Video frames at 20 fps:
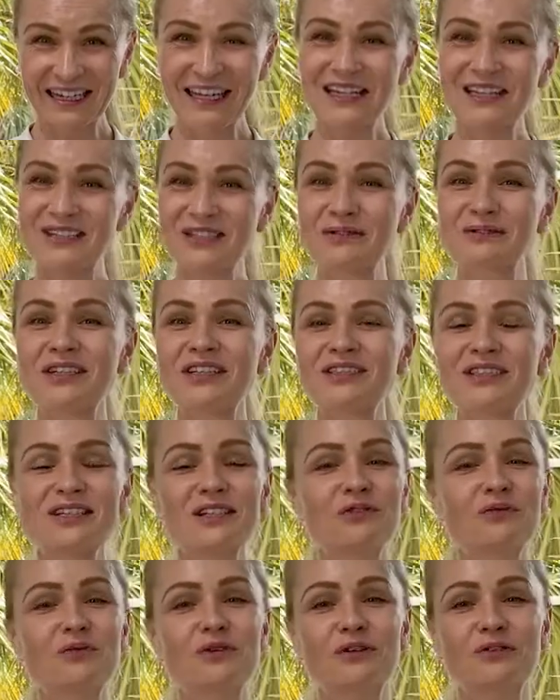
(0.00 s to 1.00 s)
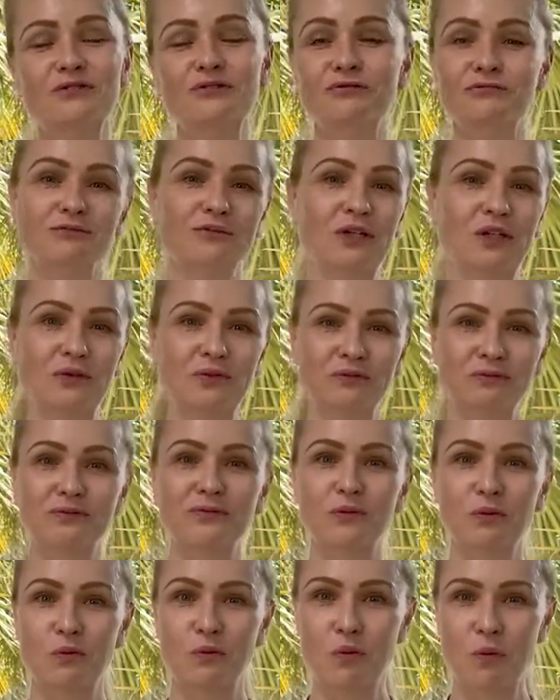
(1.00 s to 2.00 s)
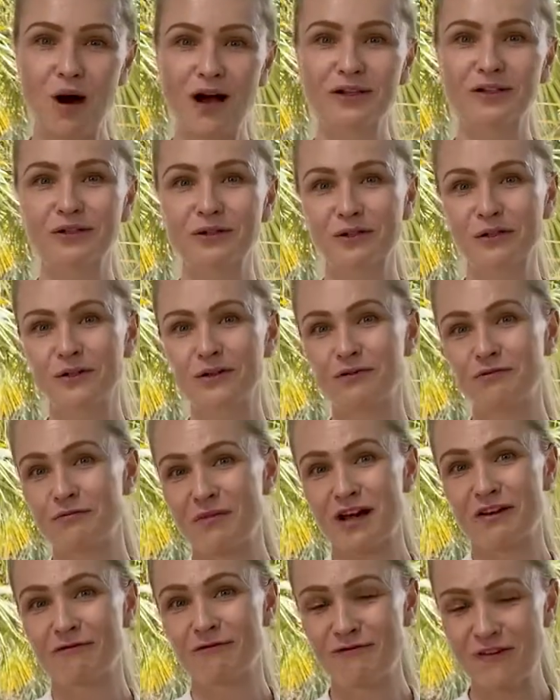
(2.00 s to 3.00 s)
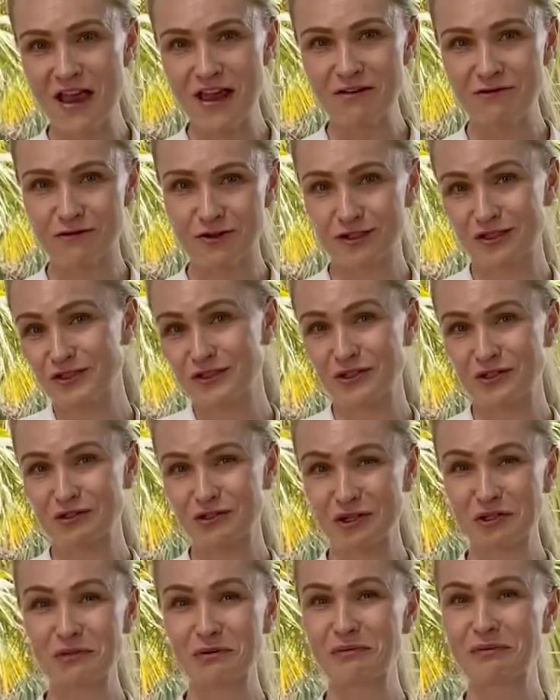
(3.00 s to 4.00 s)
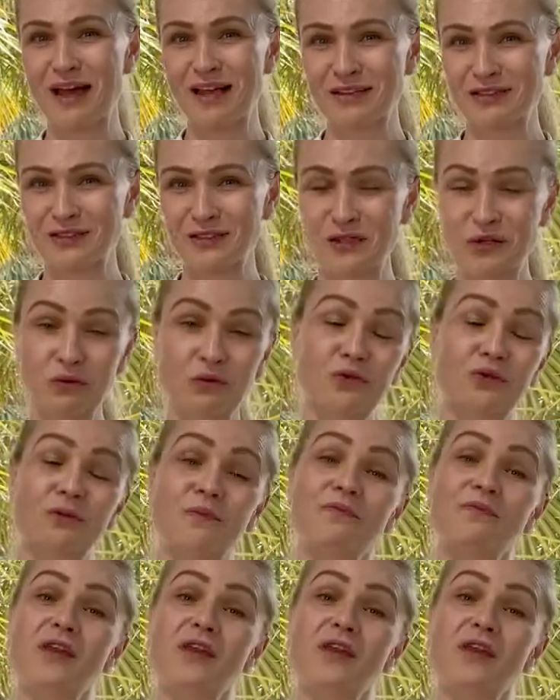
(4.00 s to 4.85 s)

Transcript: So let's start with, you know, one of my favorite as a structural balance coach.